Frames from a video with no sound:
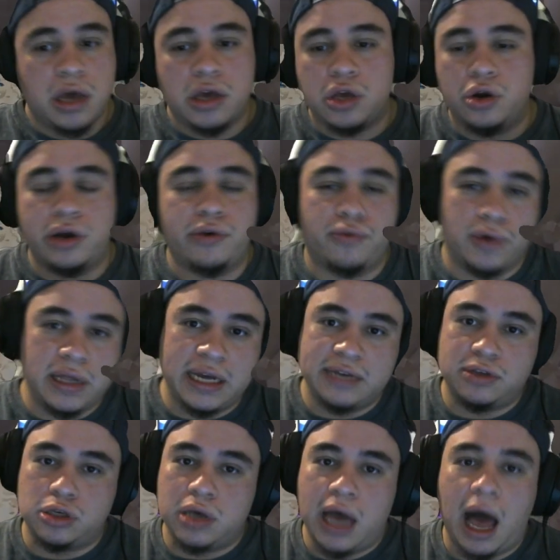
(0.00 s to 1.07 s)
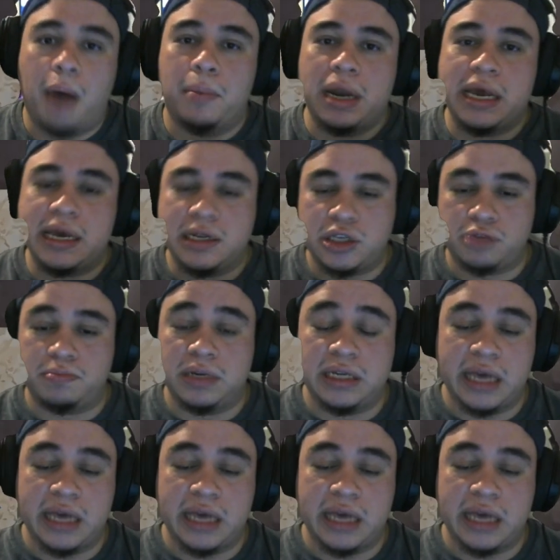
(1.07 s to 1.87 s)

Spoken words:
You don't even realize how many hits you've been